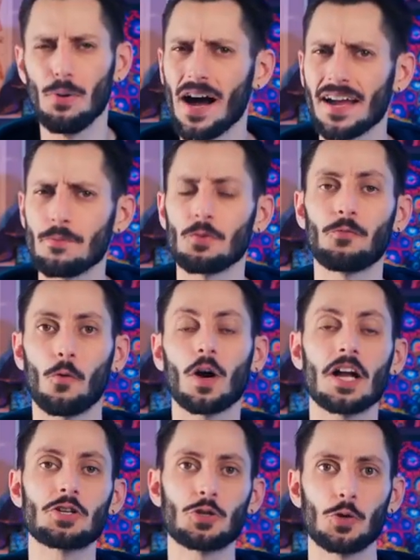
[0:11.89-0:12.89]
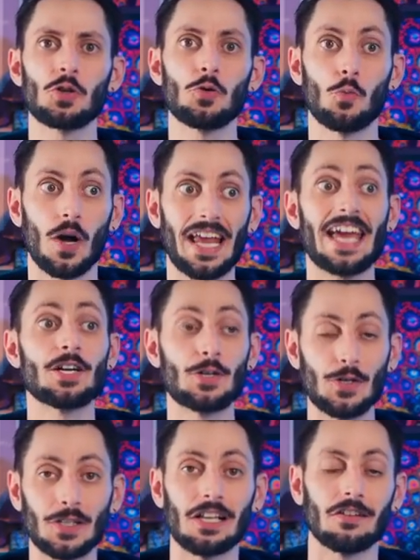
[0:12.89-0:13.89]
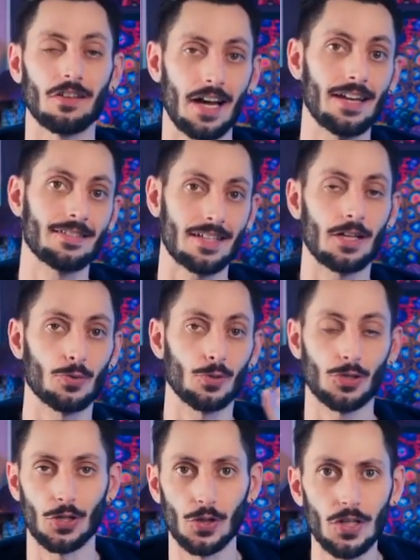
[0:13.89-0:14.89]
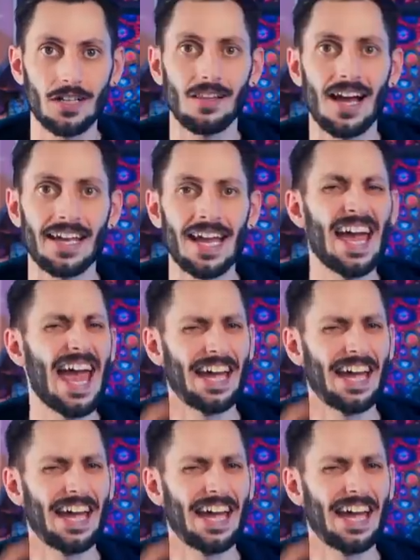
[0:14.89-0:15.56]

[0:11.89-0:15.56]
But before I show you what a good lighting schedule should look like,